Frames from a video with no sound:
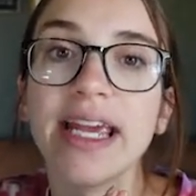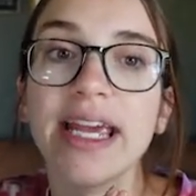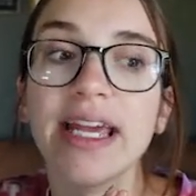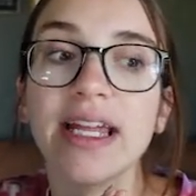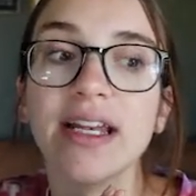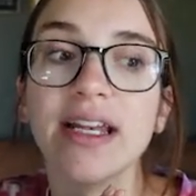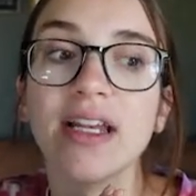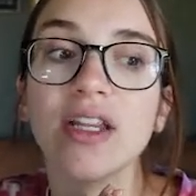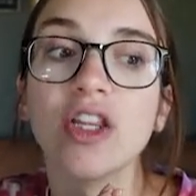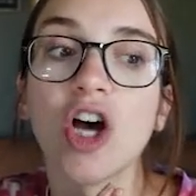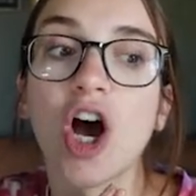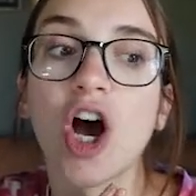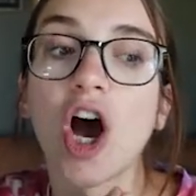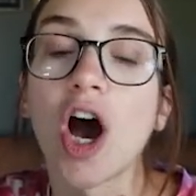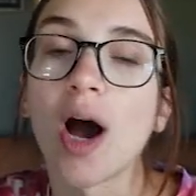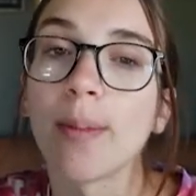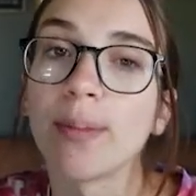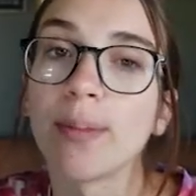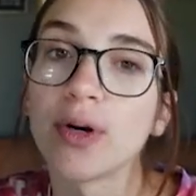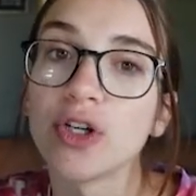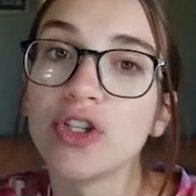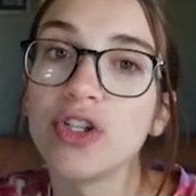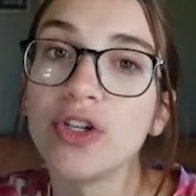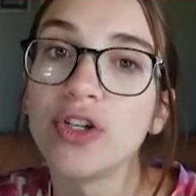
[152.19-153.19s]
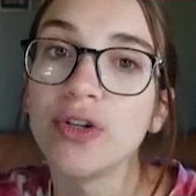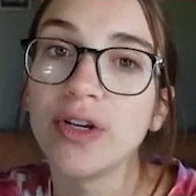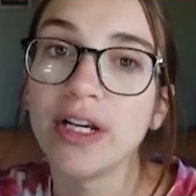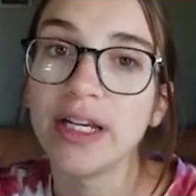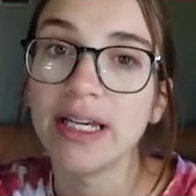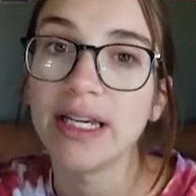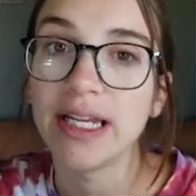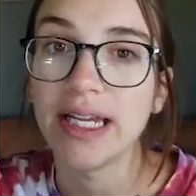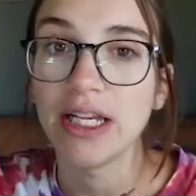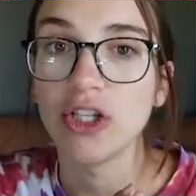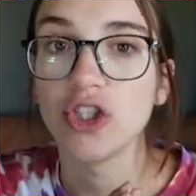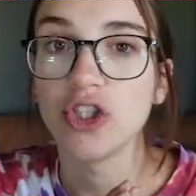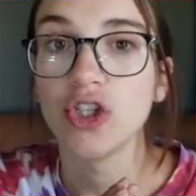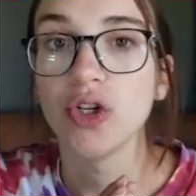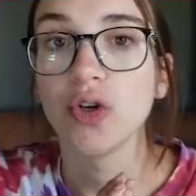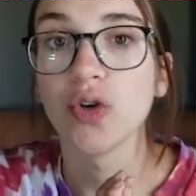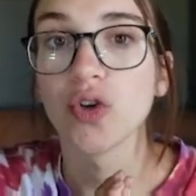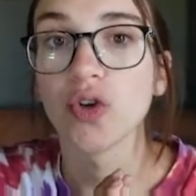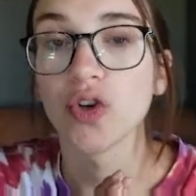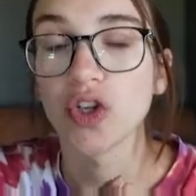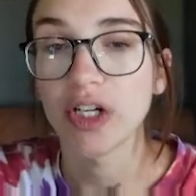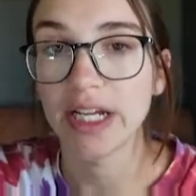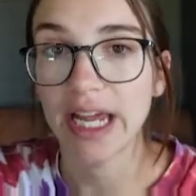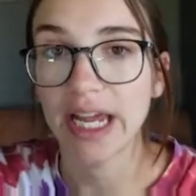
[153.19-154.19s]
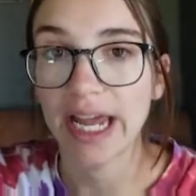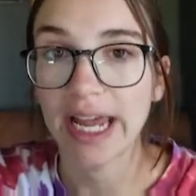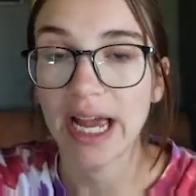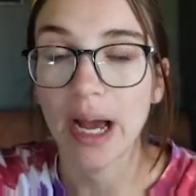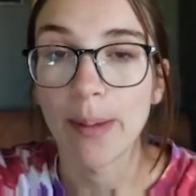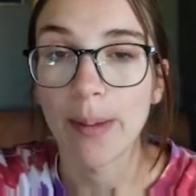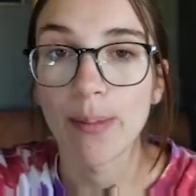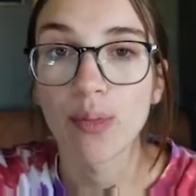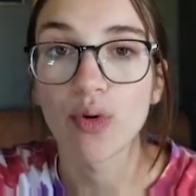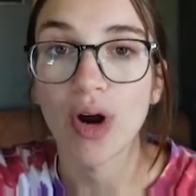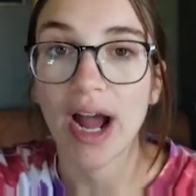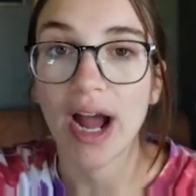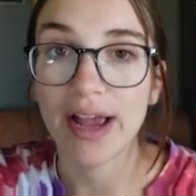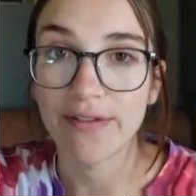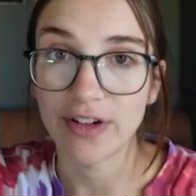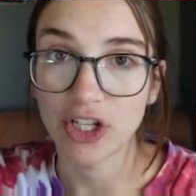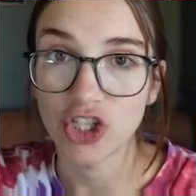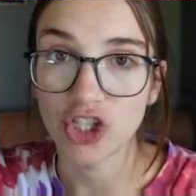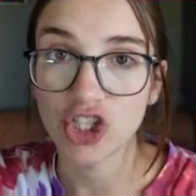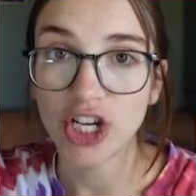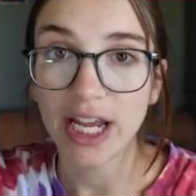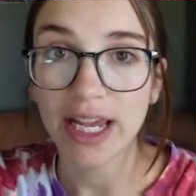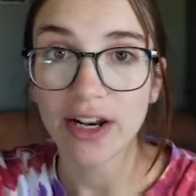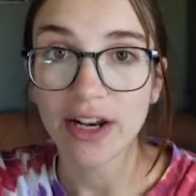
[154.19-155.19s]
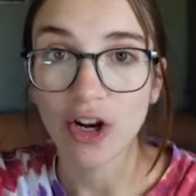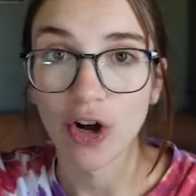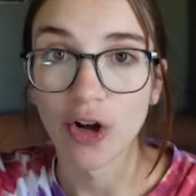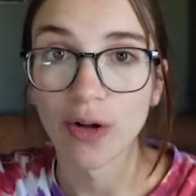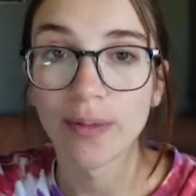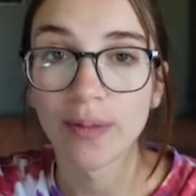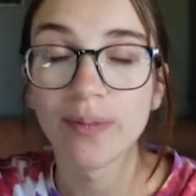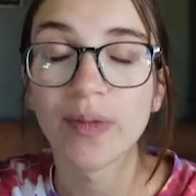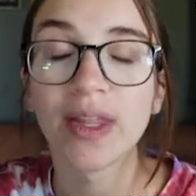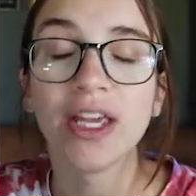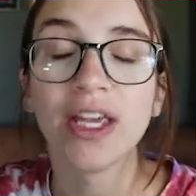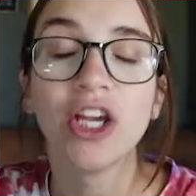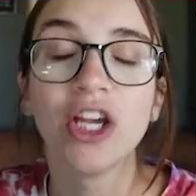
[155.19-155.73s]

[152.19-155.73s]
and the opportunity to create a private channel,